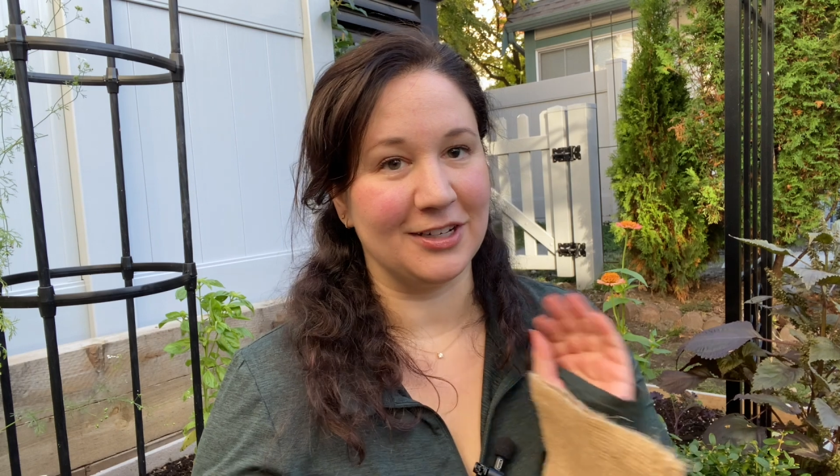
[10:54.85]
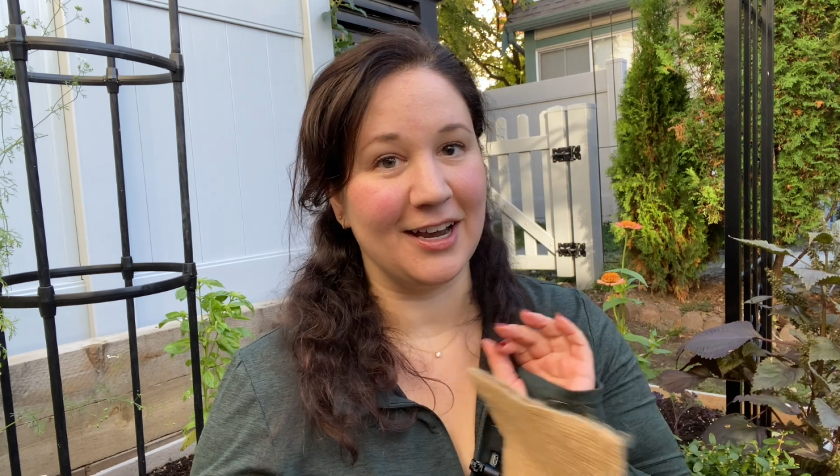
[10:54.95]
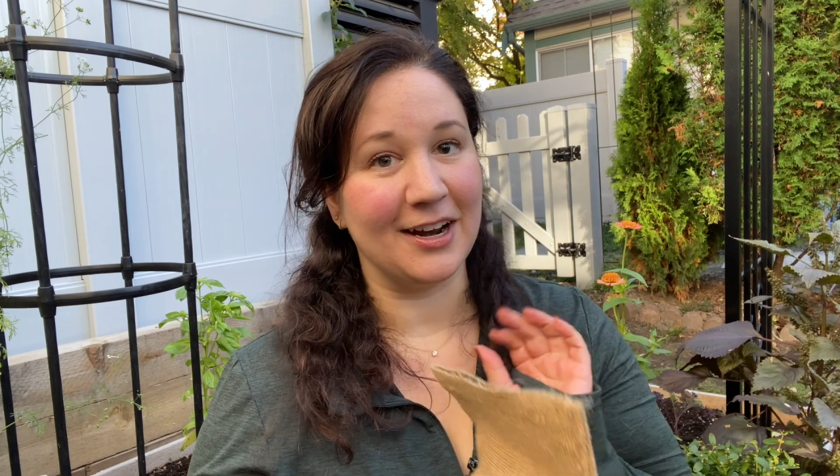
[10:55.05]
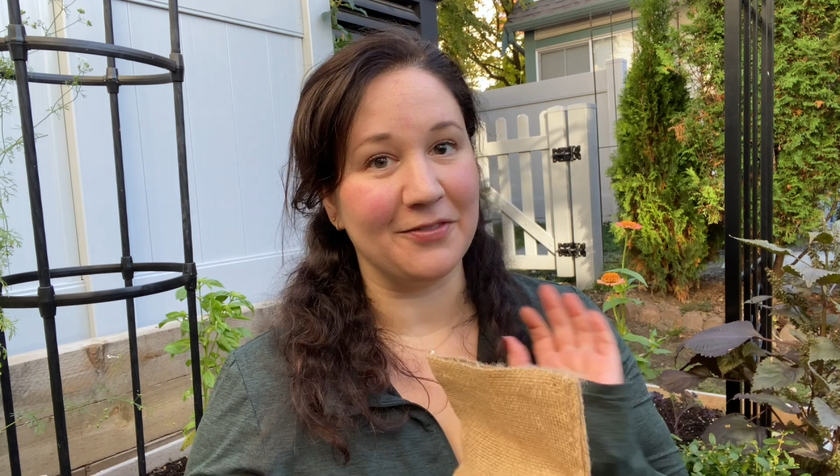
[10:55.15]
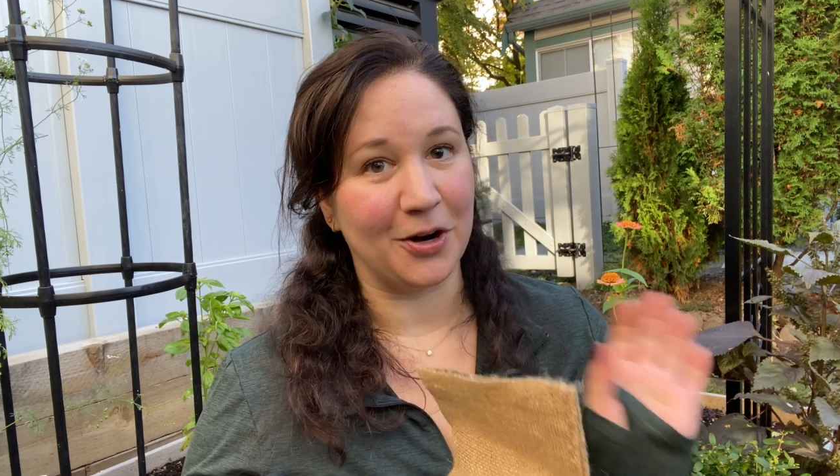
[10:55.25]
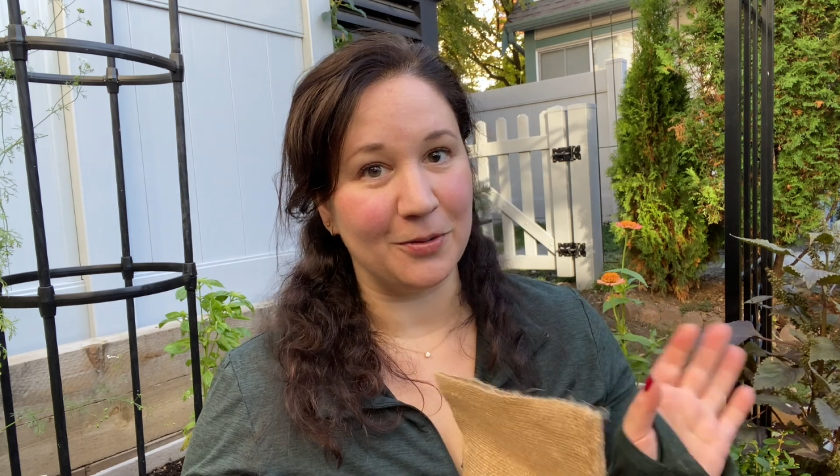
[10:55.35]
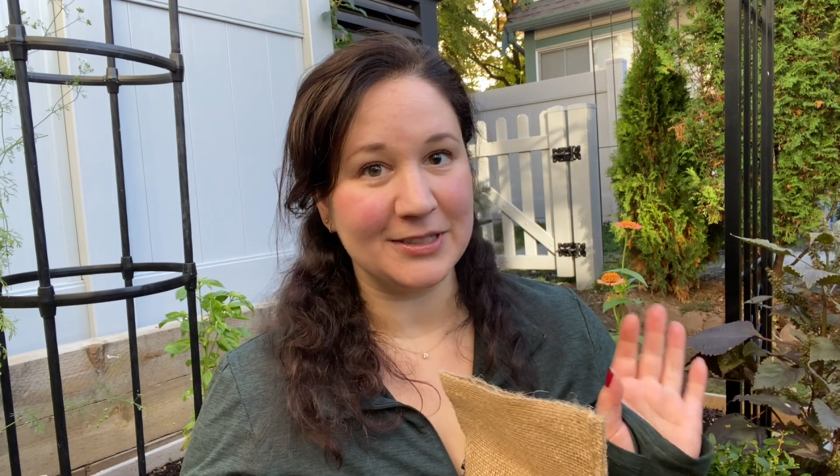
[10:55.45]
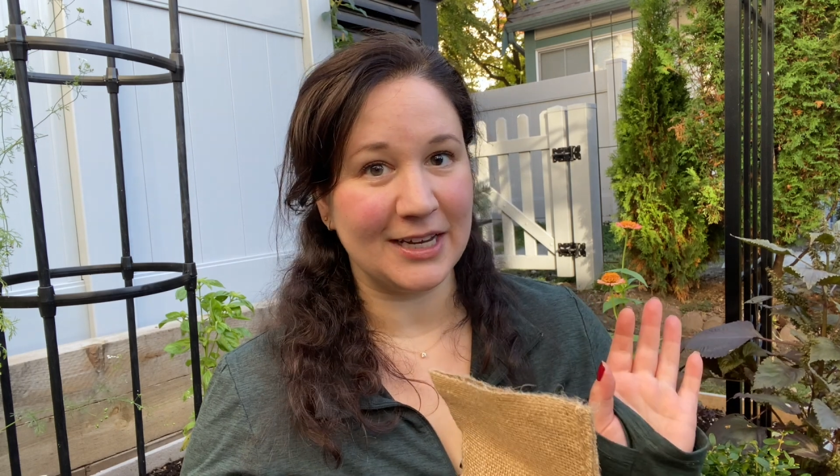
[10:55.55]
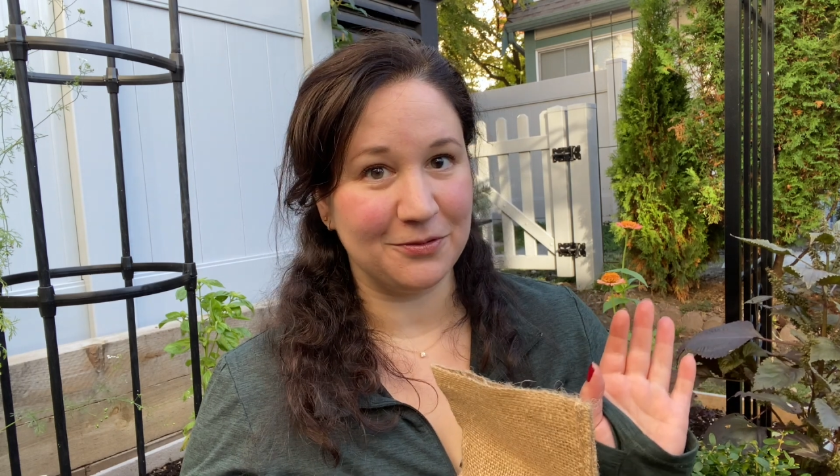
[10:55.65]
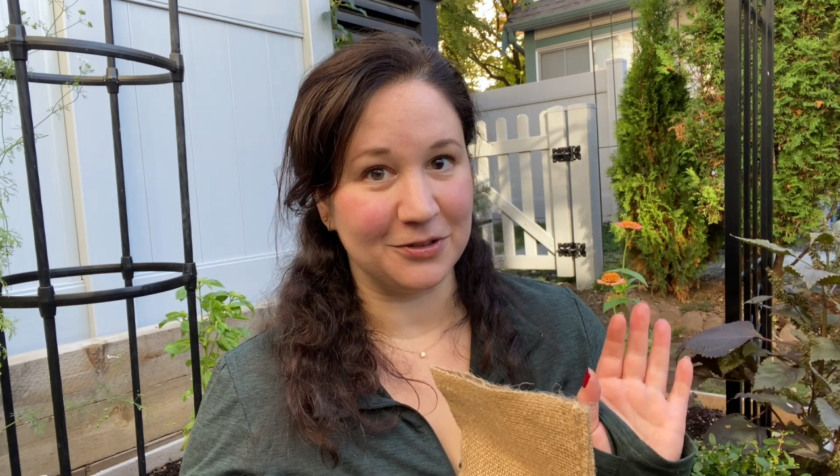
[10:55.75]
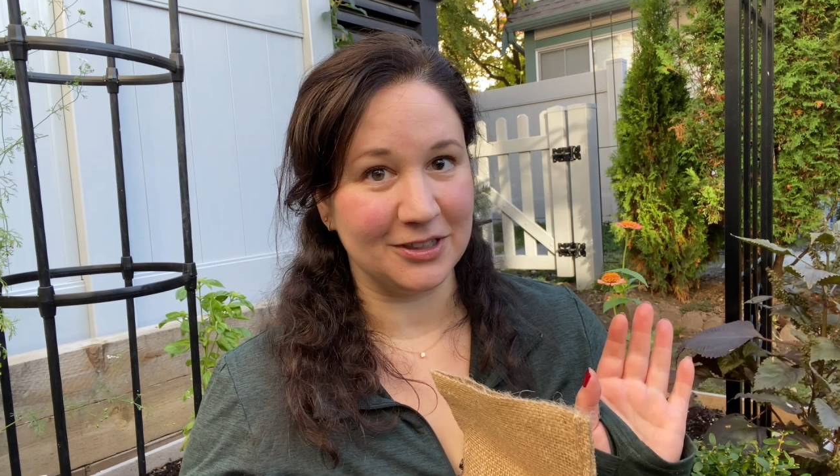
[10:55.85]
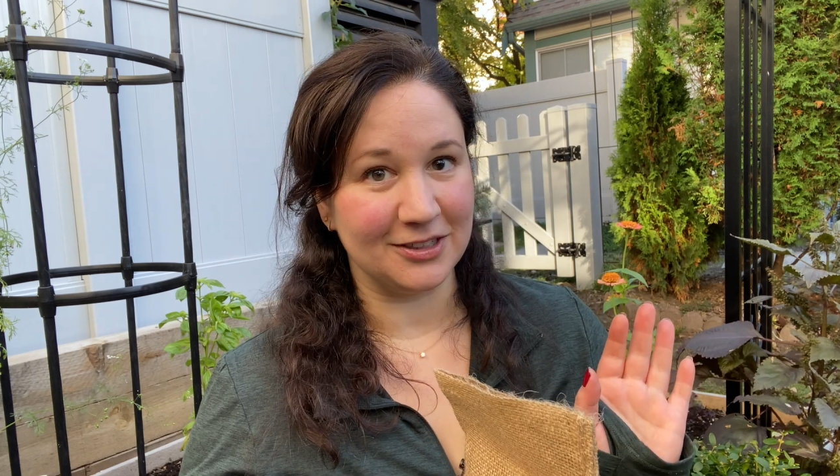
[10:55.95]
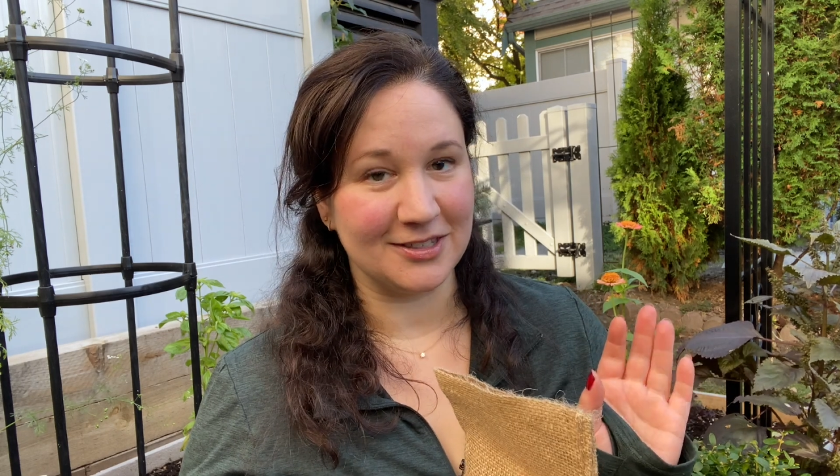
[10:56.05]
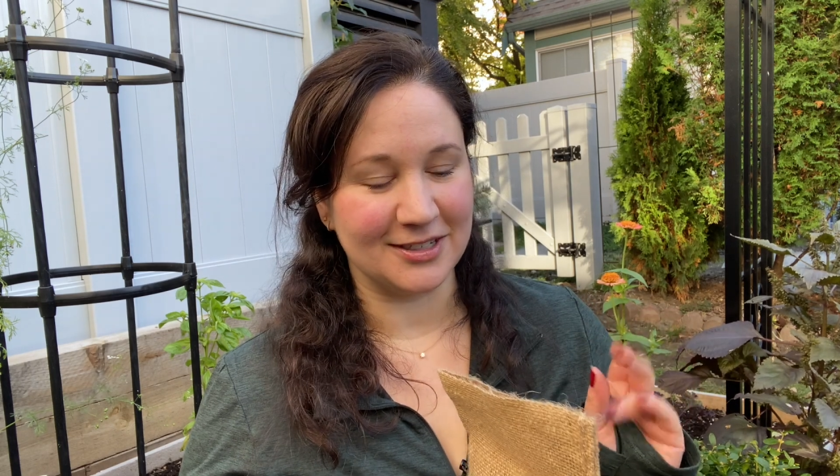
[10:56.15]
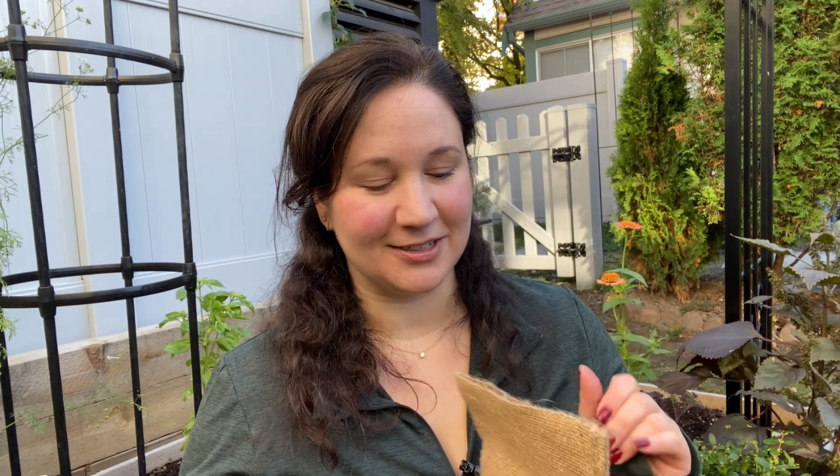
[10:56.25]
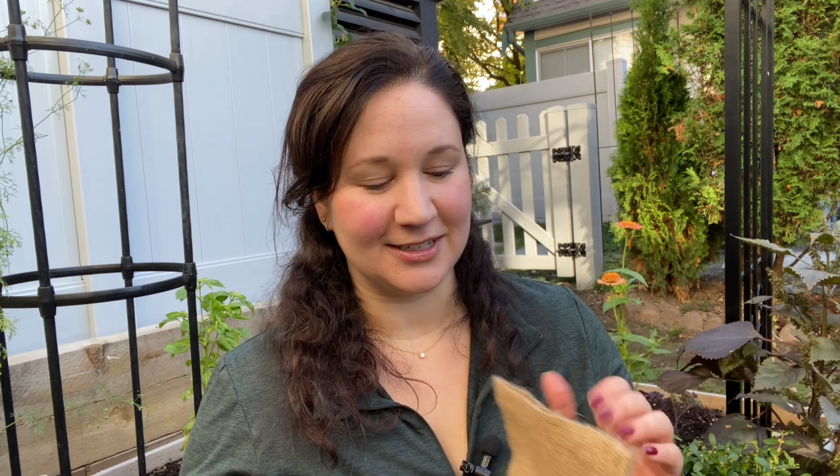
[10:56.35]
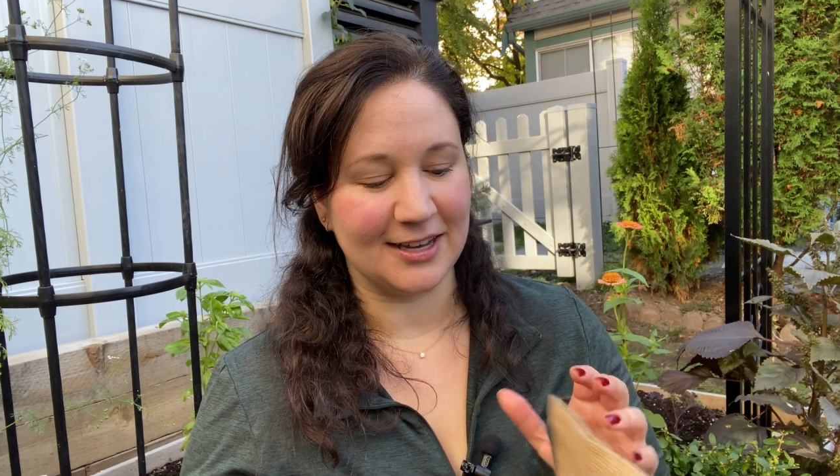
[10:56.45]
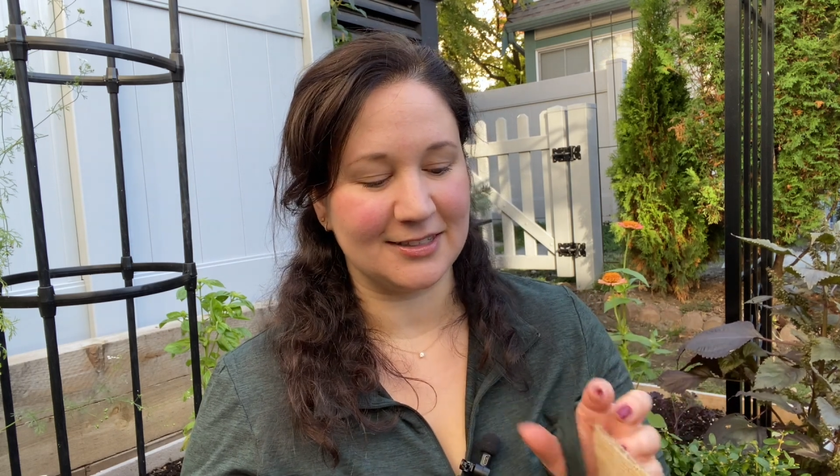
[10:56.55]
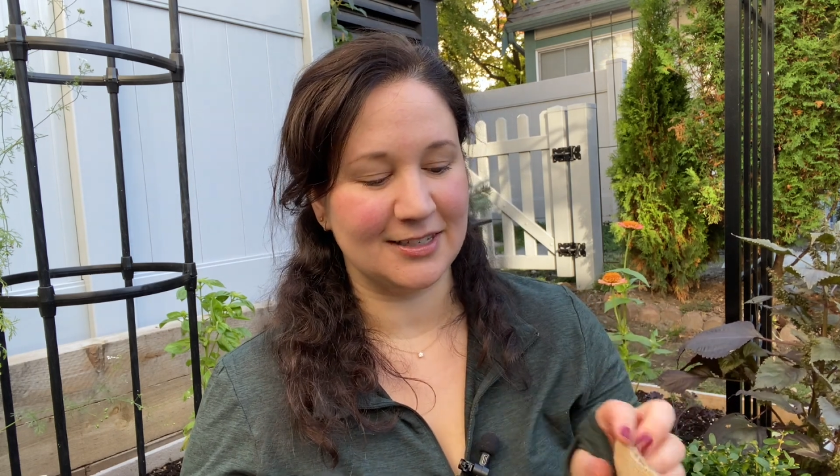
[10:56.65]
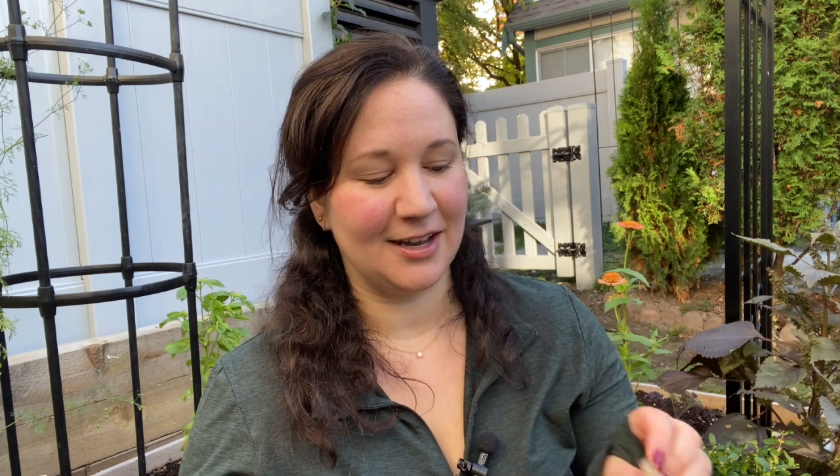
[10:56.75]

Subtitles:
and I've always had really good success.